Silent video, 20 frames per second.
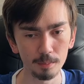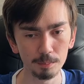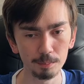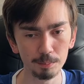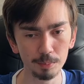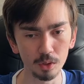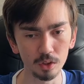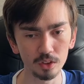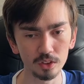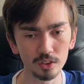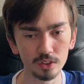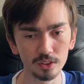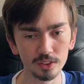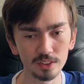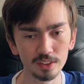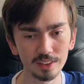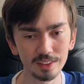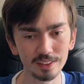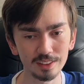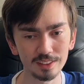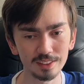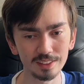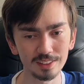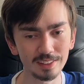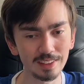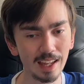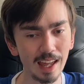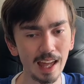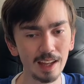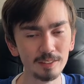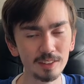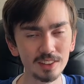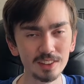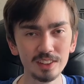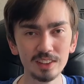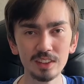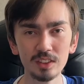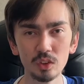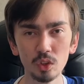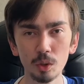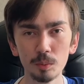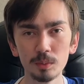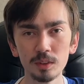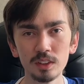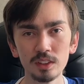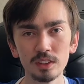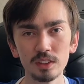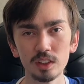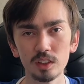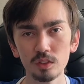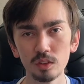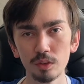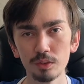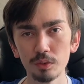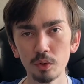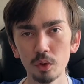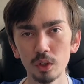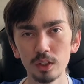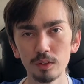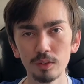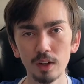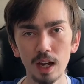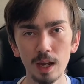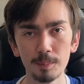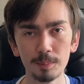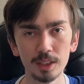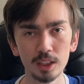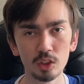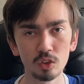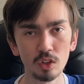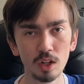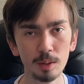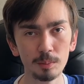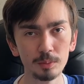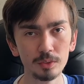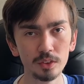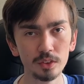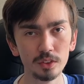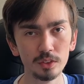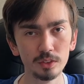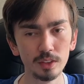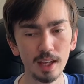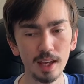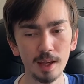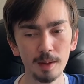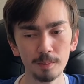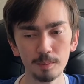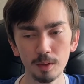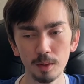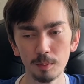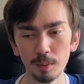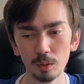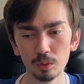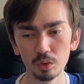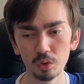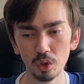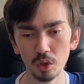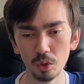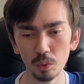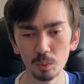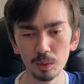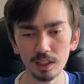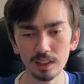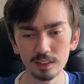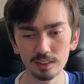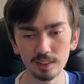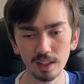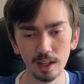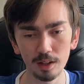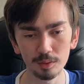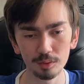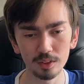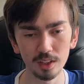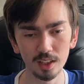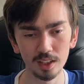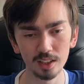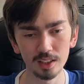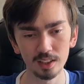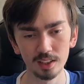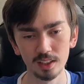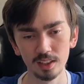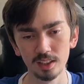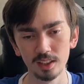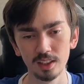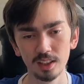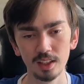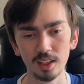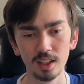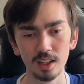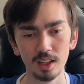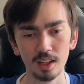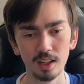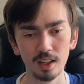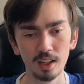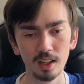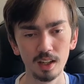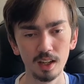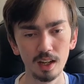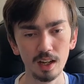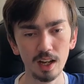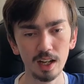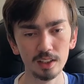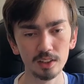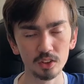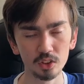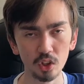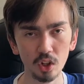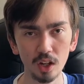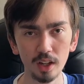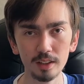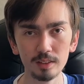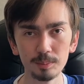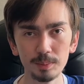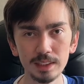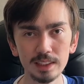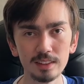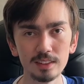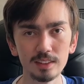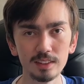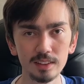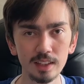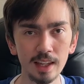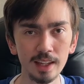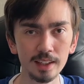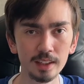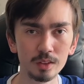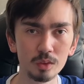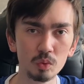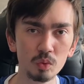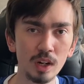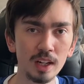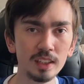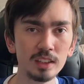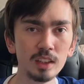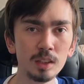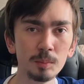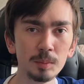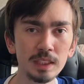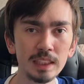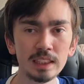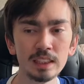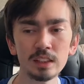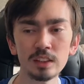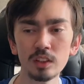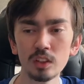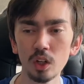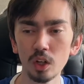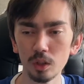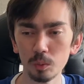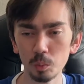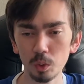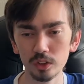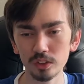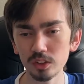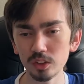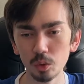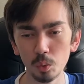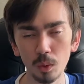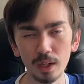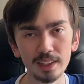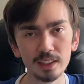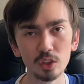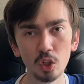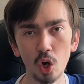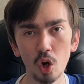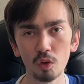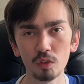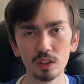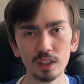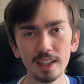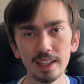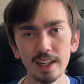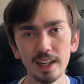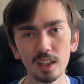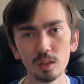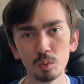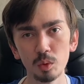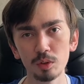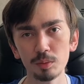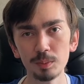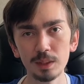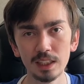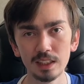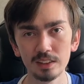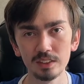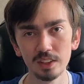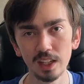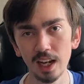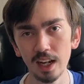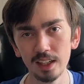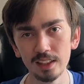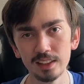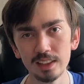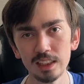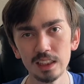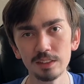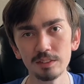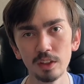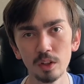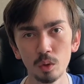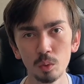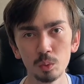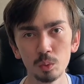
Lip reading: but ever since up until the 45 milligrams, about 2 weeks after, I started being sick randomly, and that wasn't quite correlated with my anxiety either.